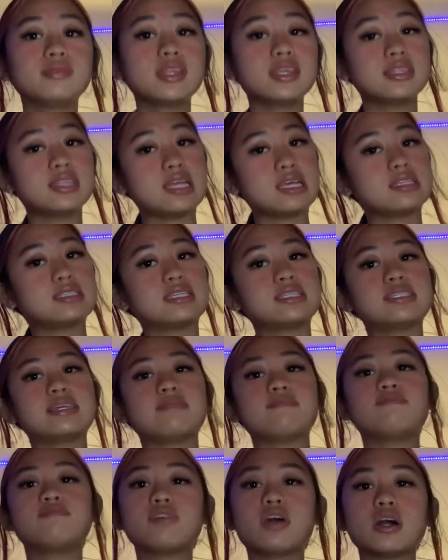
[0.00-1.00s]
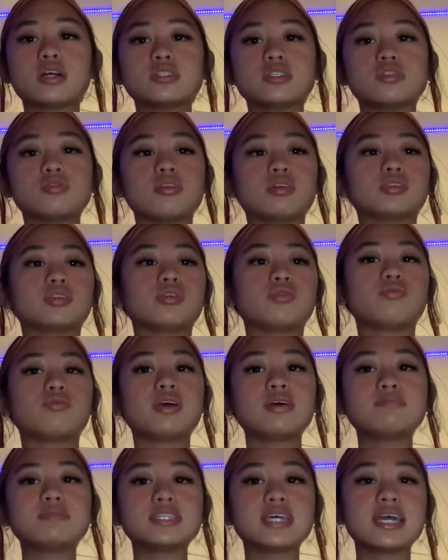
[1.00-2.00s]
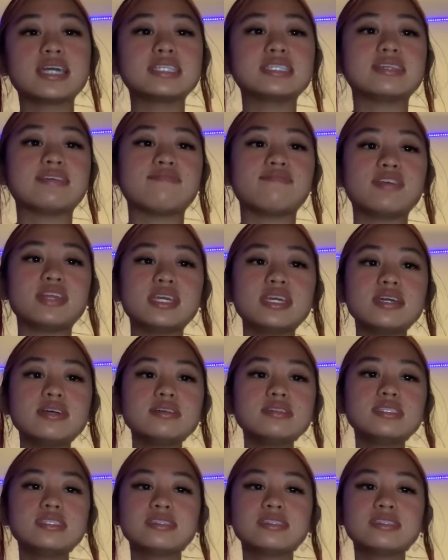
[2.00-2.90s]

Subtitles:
They use the same fonts throughout their websites and videos.